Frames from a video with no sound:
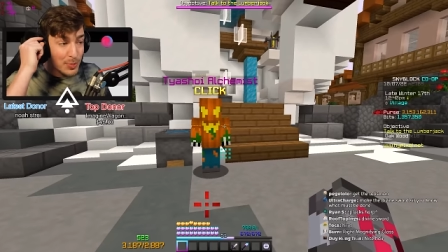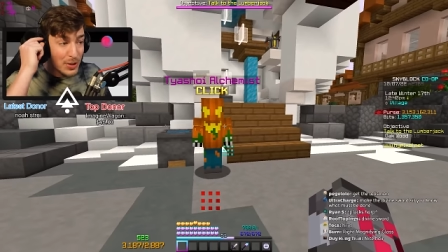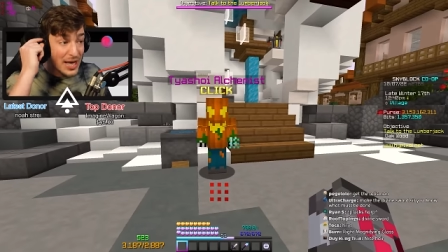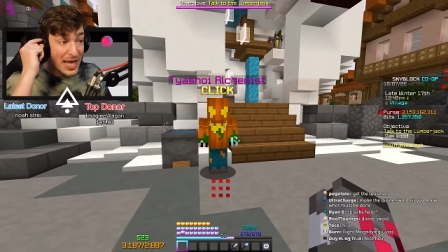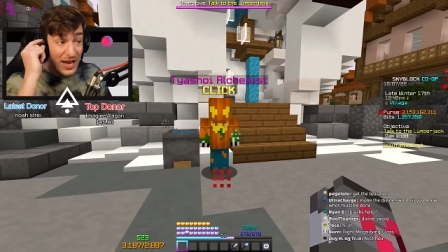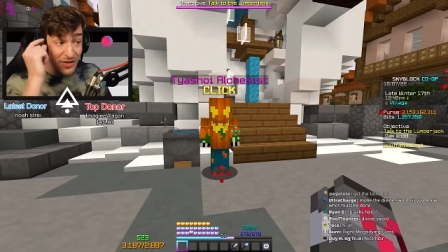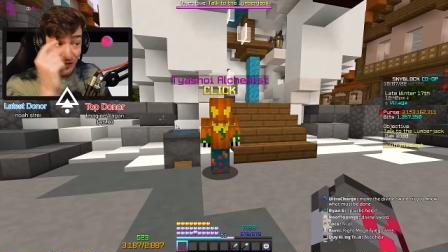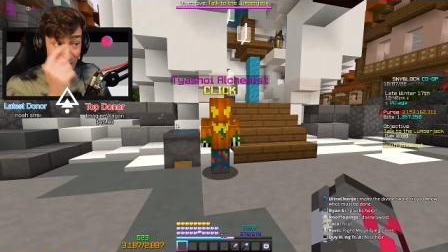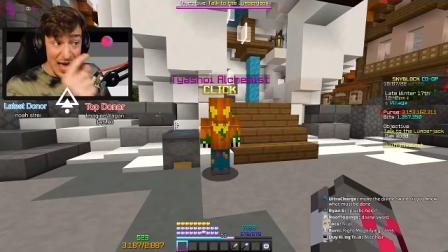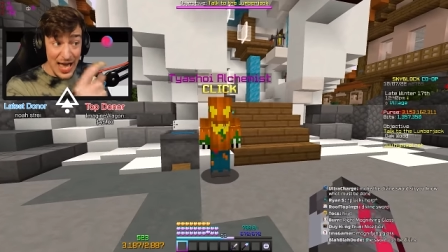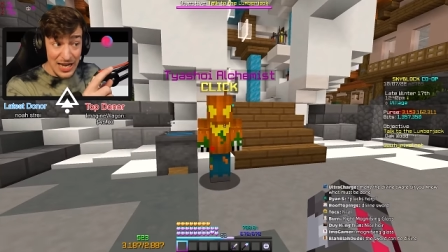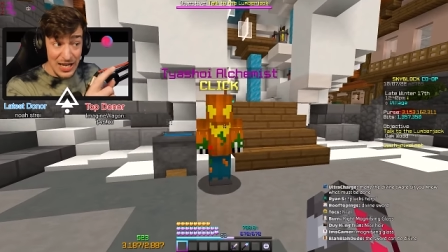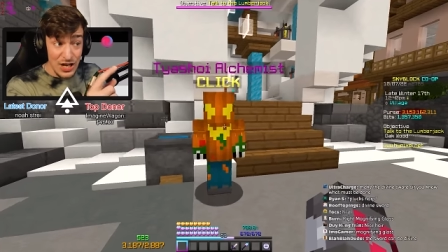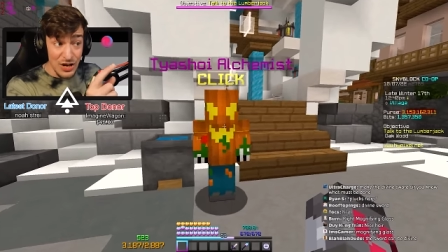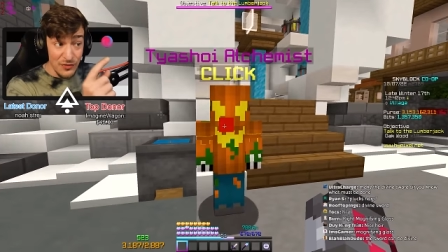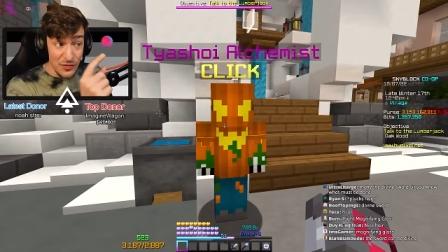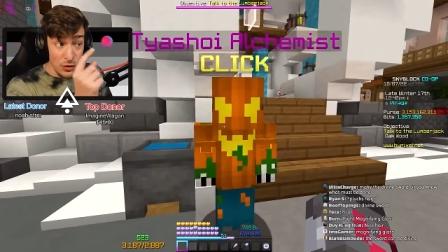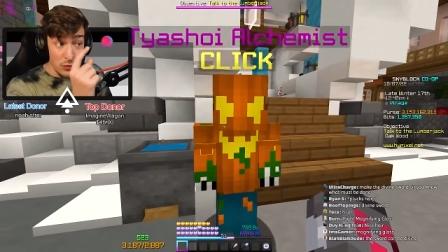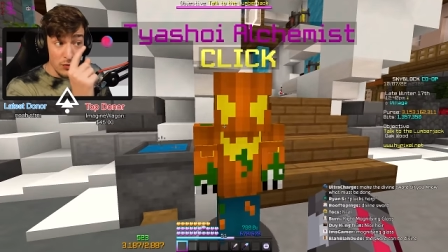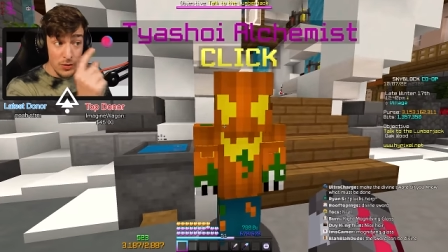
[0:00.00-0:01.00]
but if any
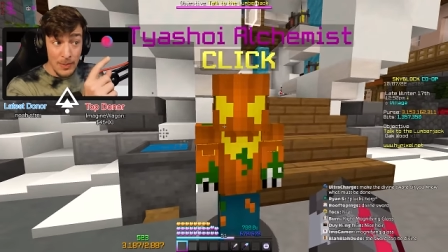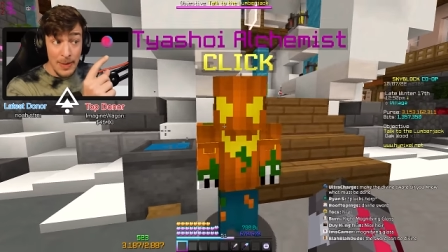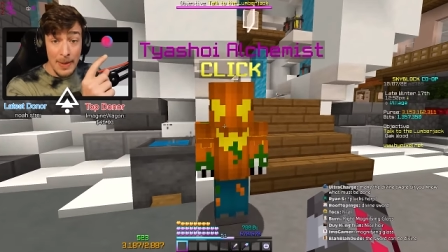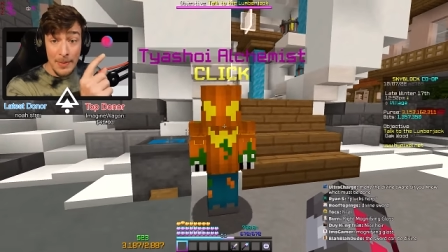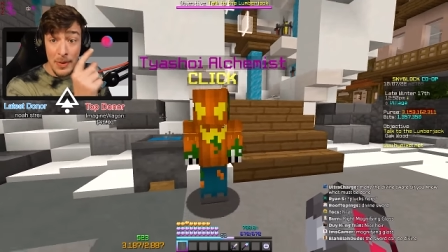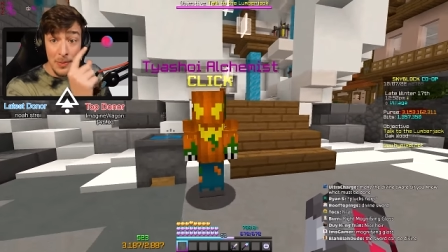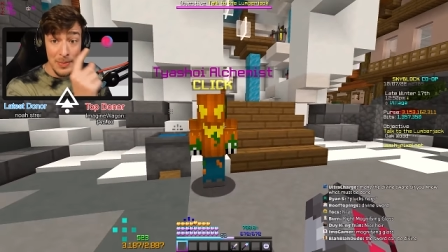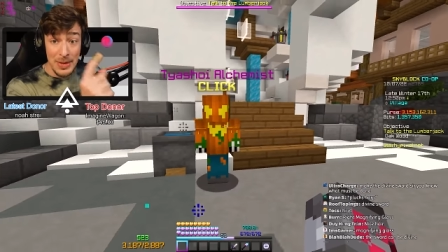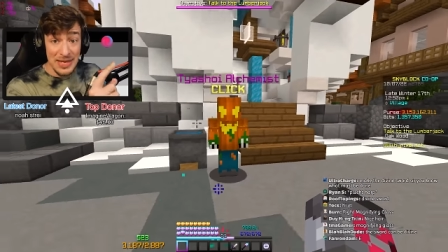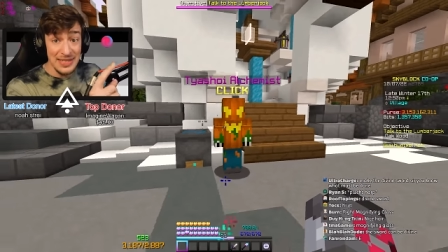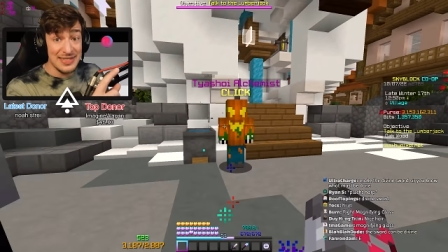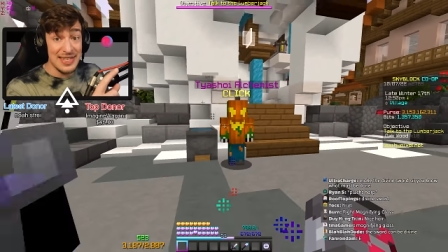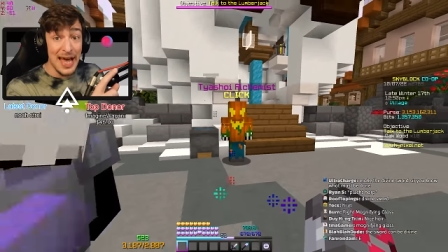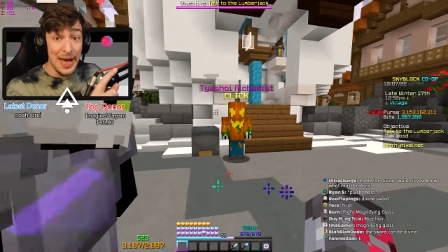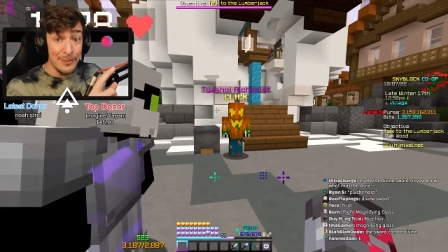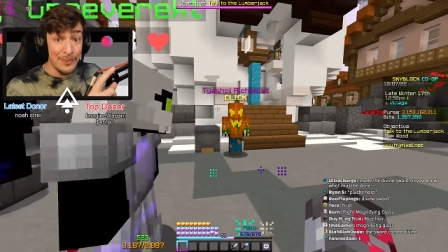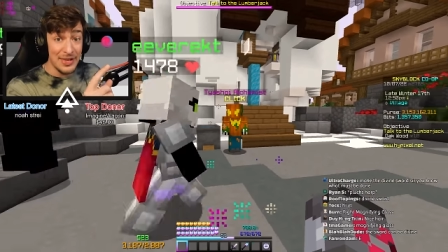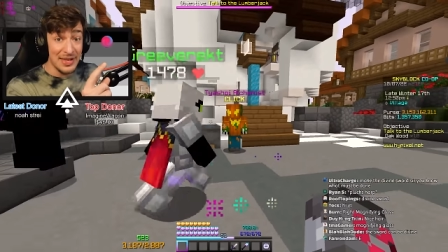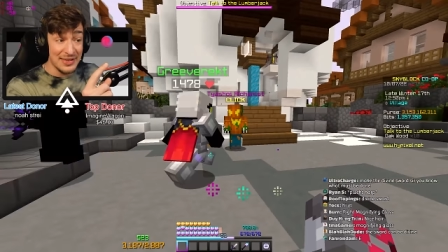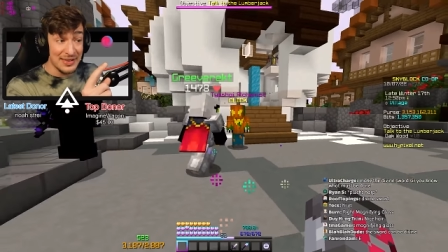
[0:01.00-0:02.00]
of you remember me
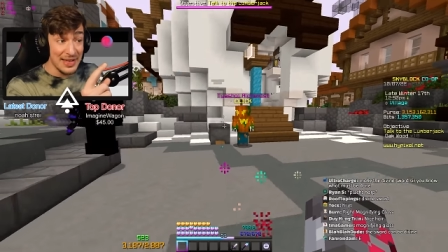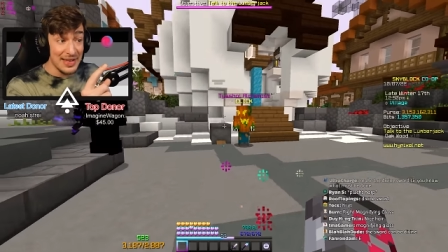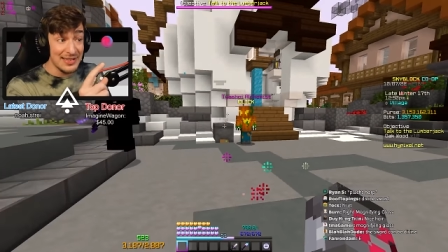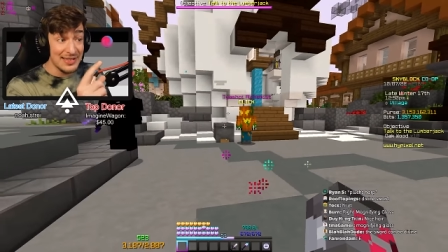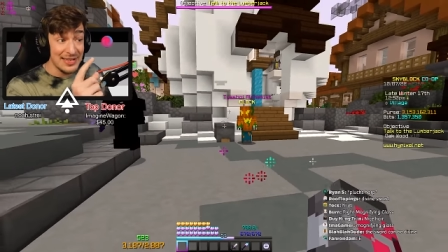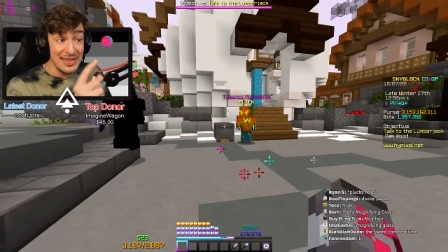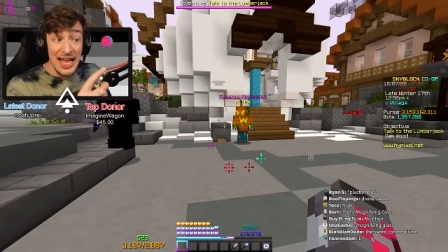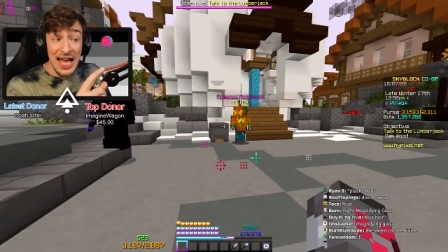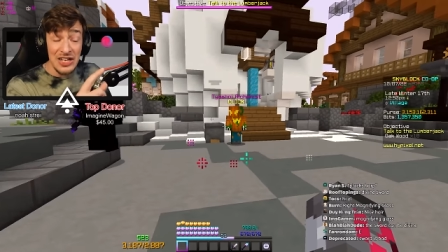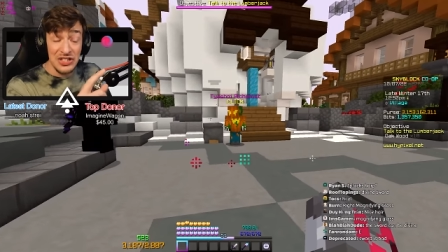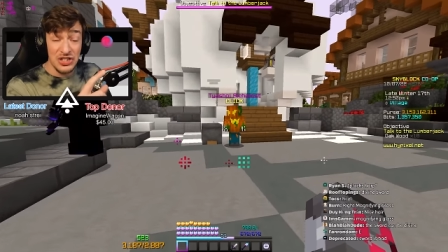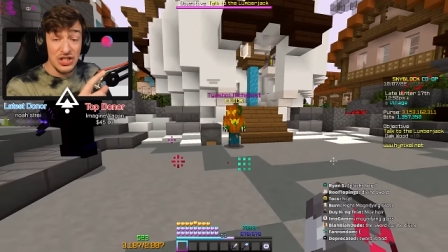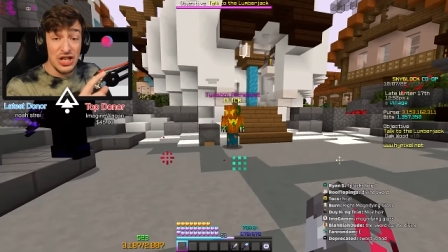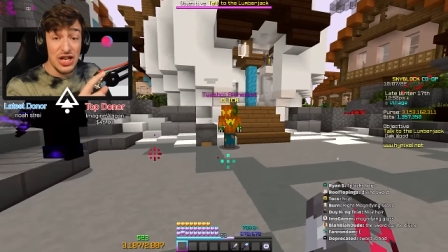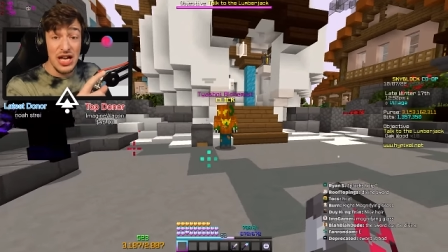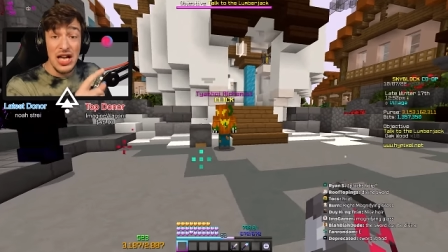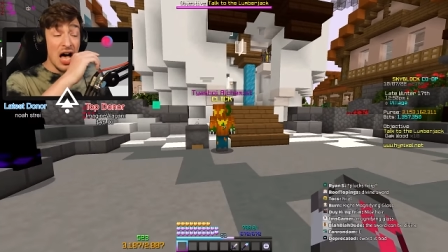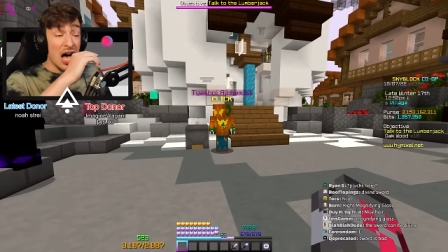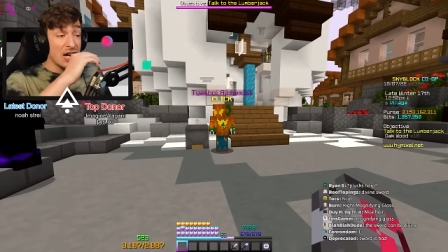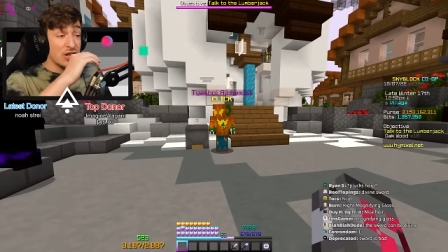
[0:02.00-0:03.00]
attempting this last
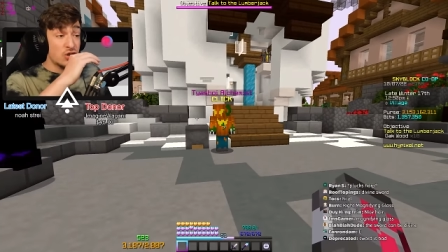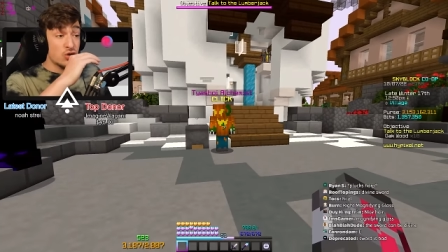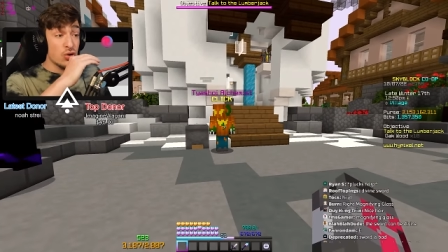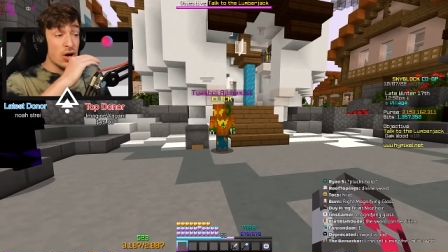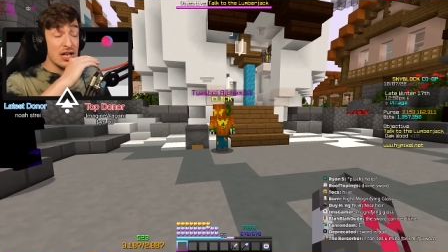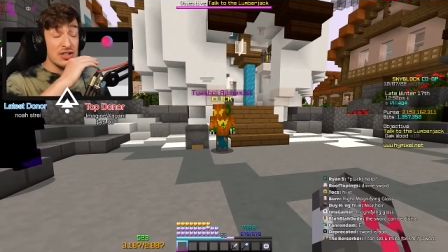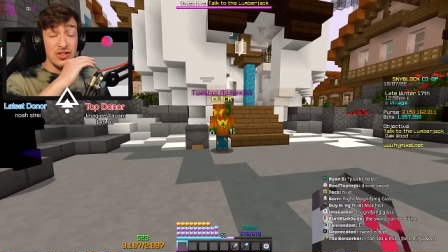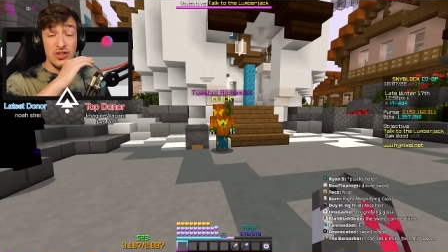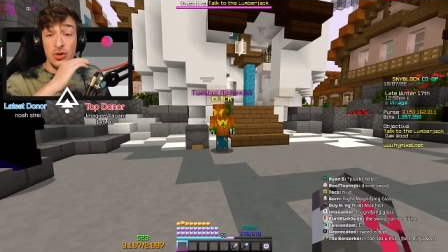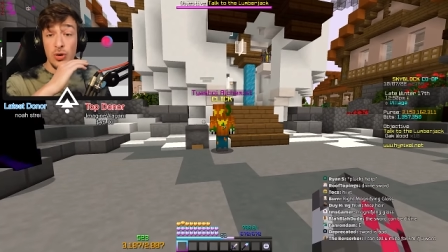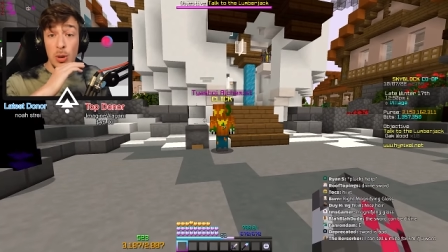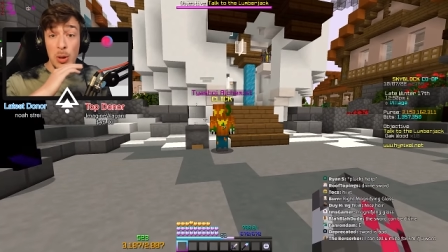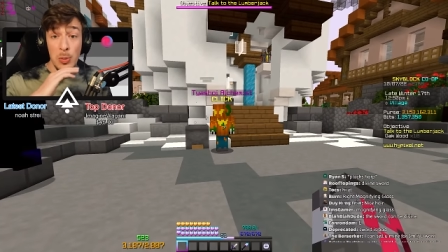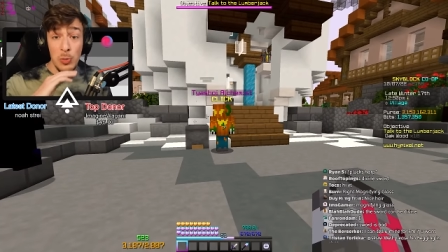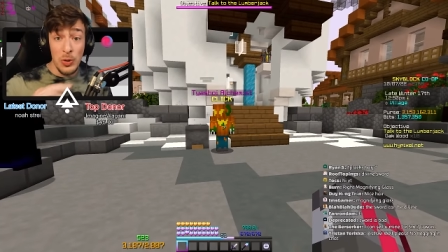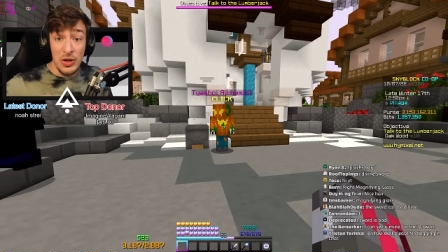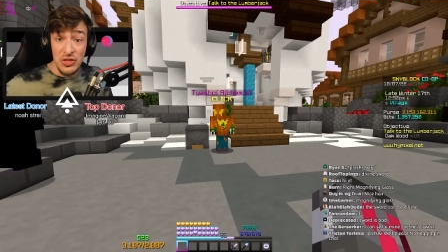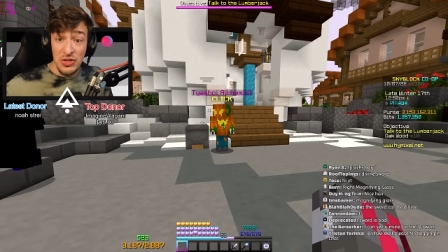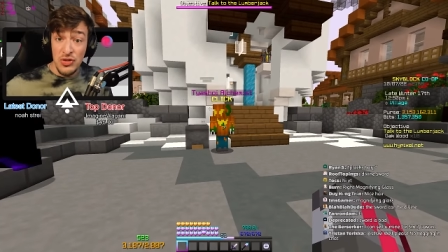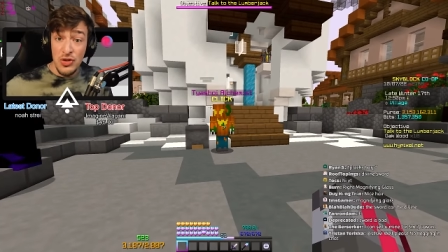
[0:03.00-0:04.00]
year, I tried to do it
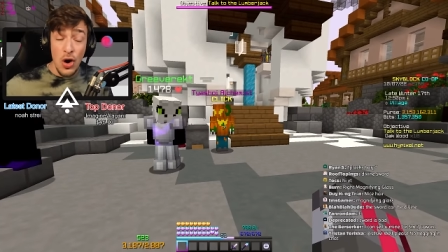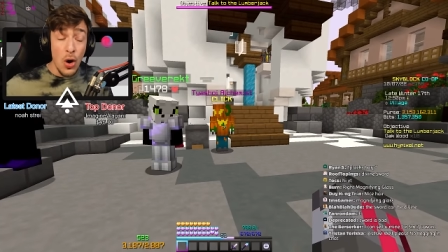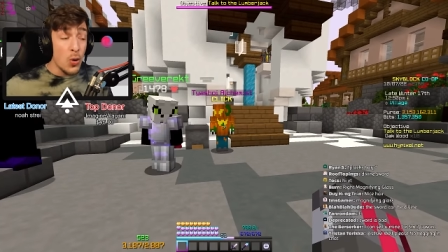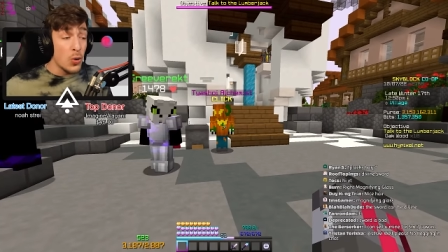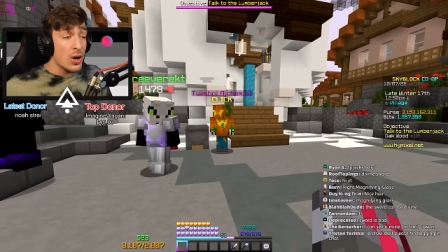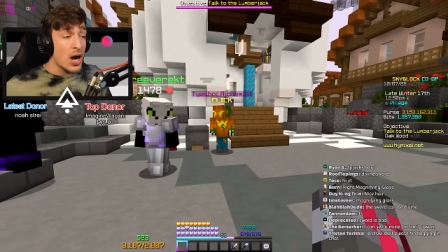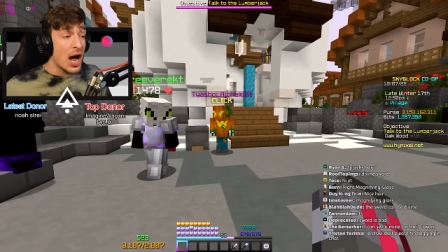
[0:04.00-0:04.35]
with no